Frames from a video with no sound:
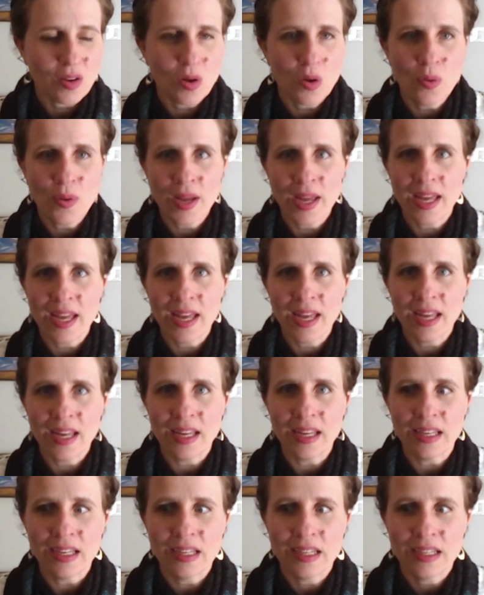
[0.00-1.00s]

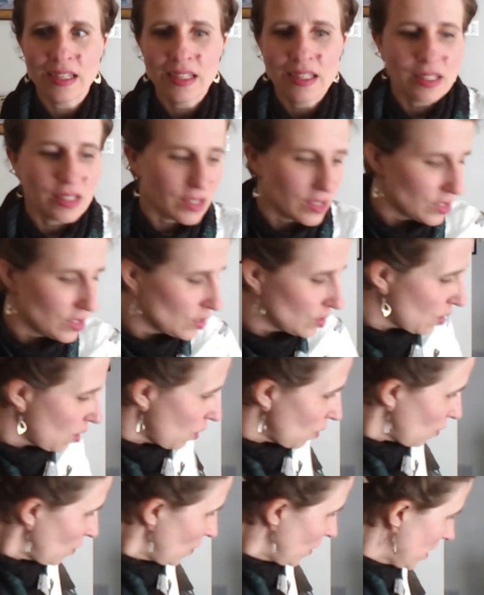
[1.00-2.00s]
Okay,
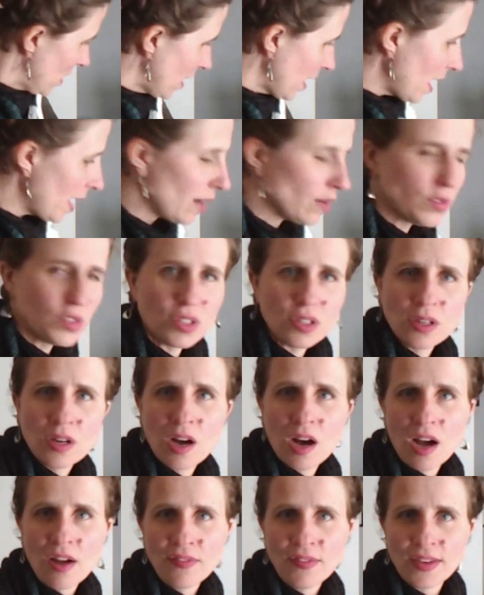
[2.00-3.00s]
so how's your
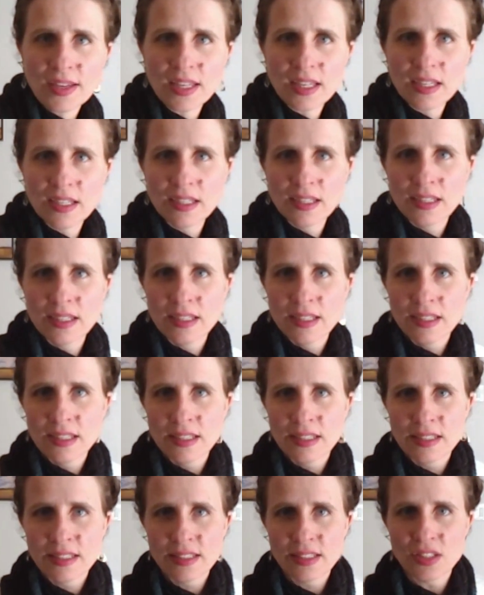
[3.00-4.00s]
coffee?
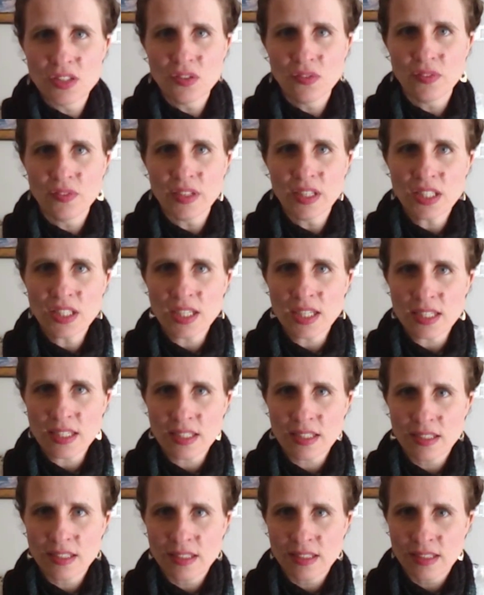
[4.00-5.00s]
Did you finish
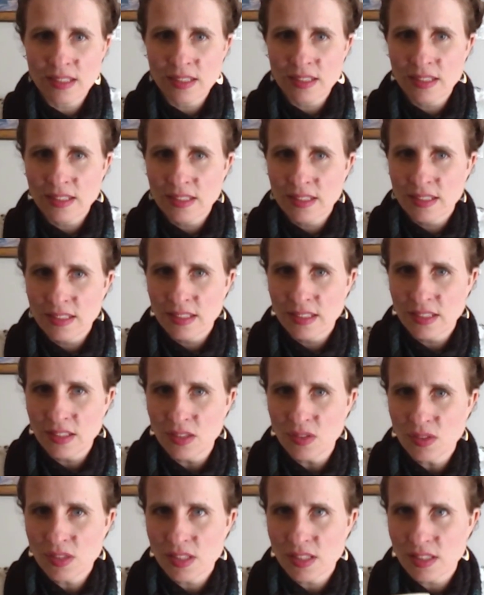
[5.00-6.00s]
it? Do
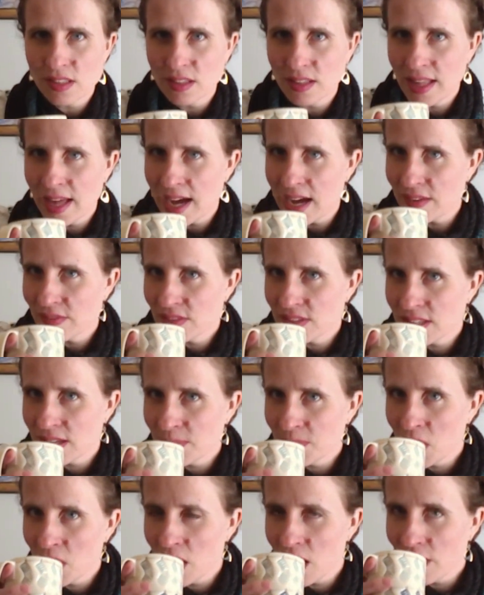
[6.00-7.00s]
you still have
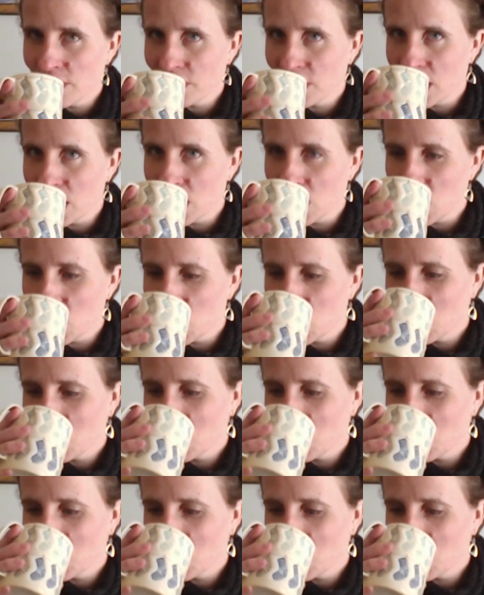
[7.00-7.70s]
some coffee?